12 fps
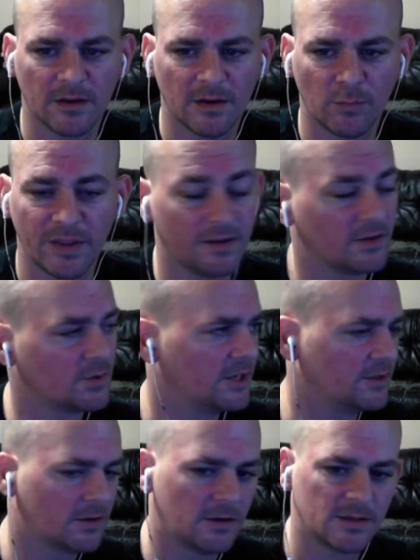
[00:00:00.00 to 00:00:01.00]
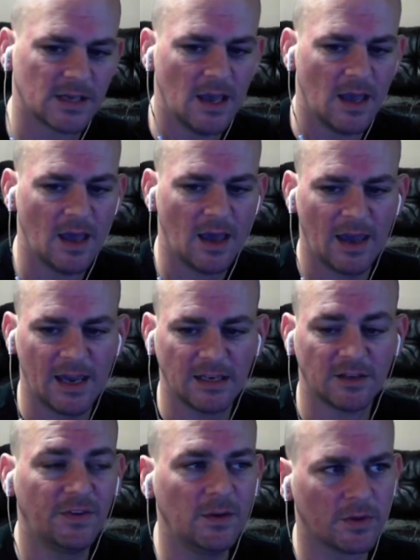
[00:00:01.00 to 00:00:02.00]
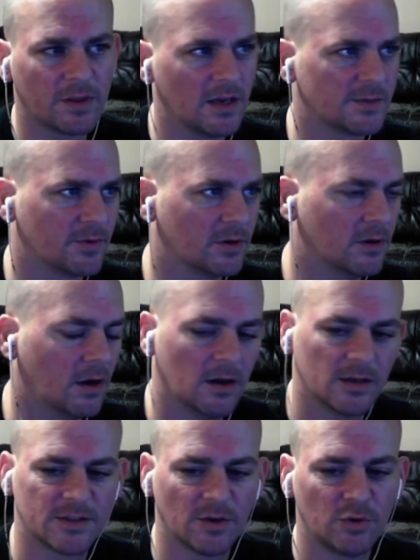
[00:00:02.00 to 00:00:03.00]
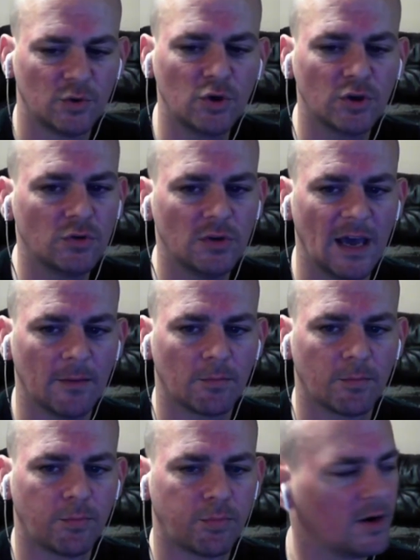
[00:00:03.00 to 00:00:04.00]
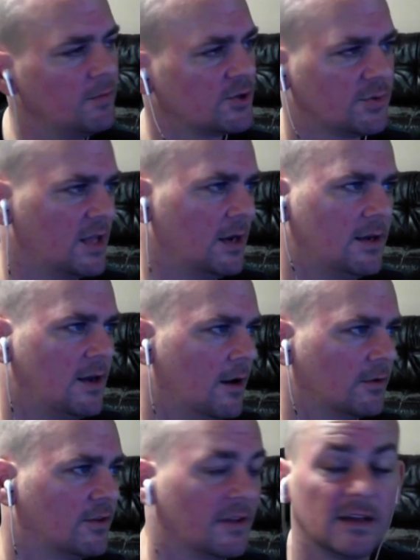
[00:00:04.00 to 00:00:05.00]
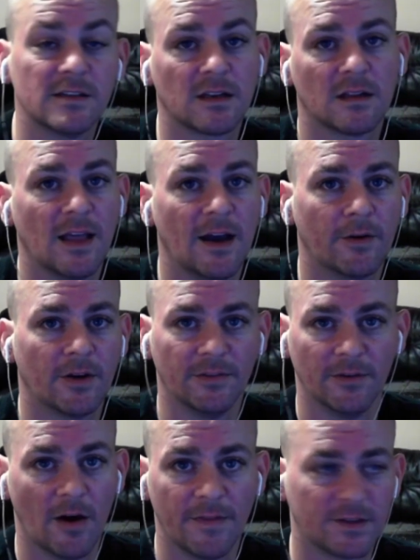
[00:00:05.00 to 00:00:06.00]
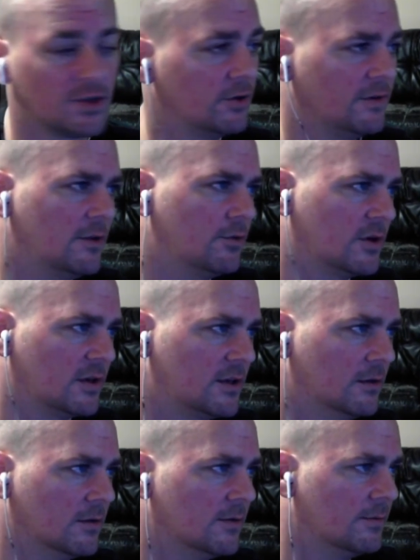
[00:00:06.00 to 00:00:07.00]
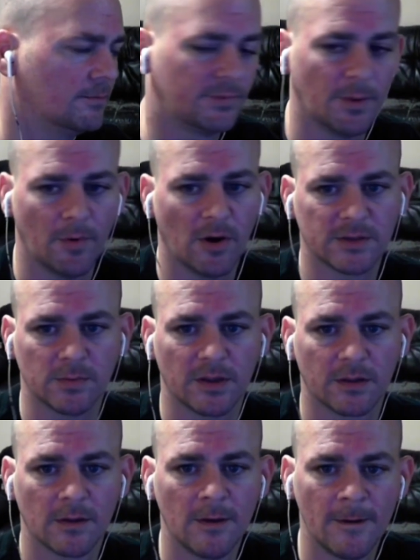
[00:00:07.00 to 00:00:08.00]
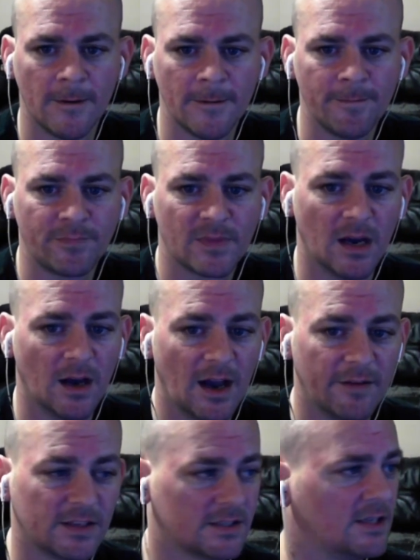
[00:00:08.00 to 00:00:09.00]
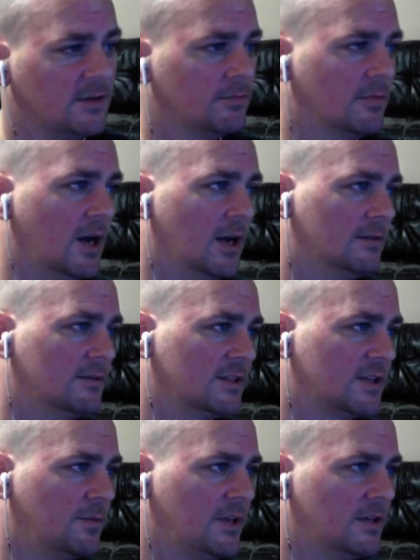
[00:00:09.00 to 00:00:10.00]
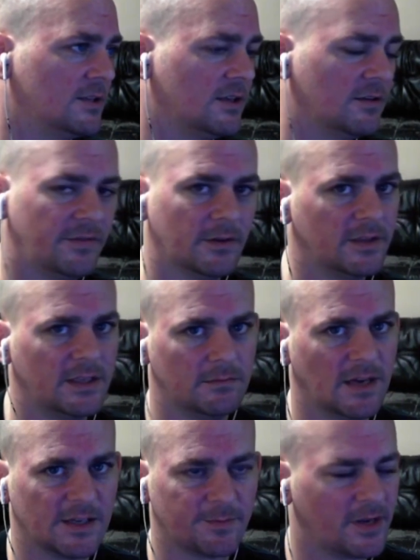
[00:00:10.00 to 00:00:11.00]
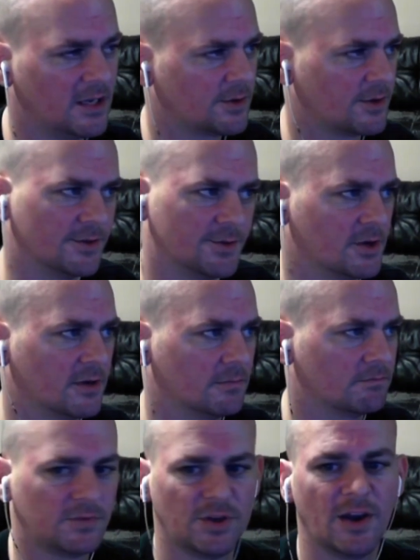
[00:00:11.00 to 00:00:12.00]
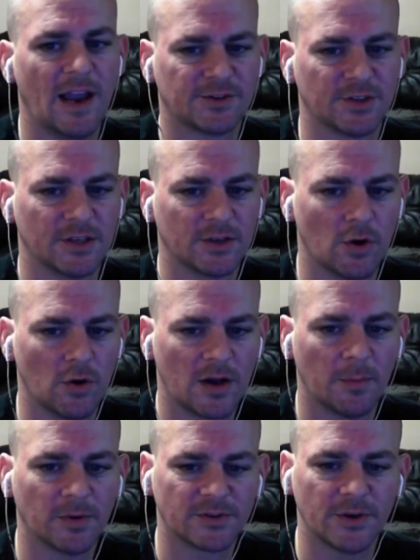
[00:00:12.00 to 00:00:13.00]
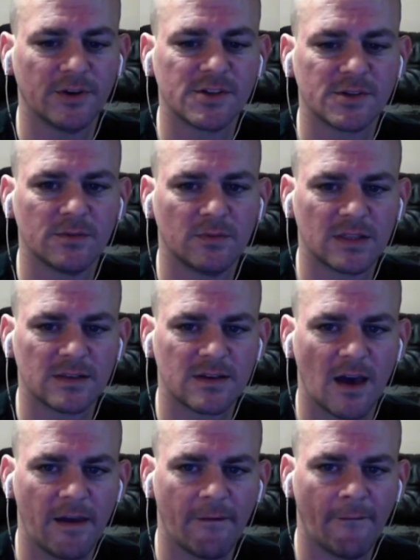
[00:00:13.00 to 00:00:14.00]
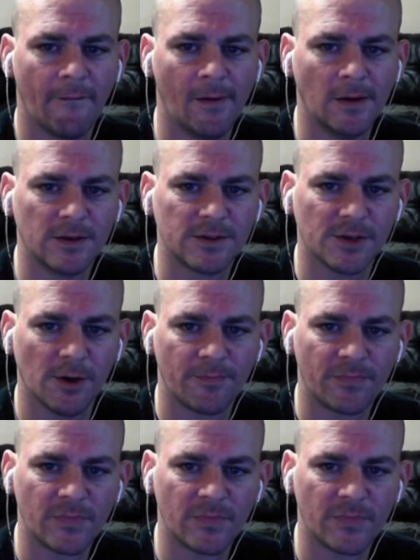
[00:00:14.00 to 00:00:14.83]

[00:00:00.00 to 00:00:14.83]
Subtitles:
within 20 turns, and defeat with an Esper. So you can do that pretty much with any character that isn't Cloud on the turn that you're going to kill the boss with. Obviously, it's going to be easy to fill the Esper gauge because you're actually going to go a couple turns with this guy. So,